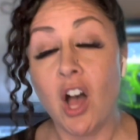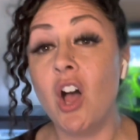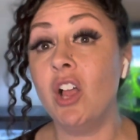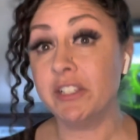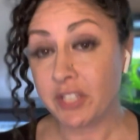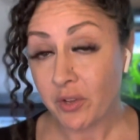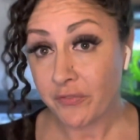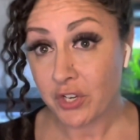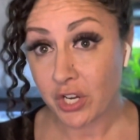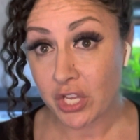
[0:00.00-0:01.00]
Also, if
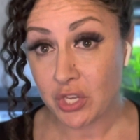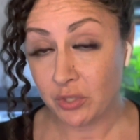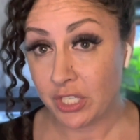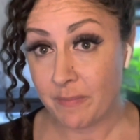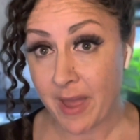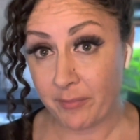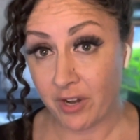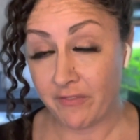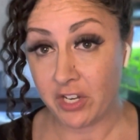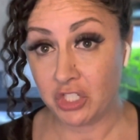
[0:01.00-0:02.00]
you're a YouTube member
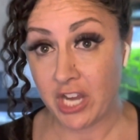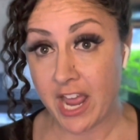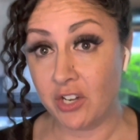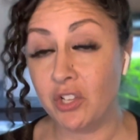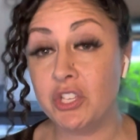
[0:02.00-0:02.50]
of their channel,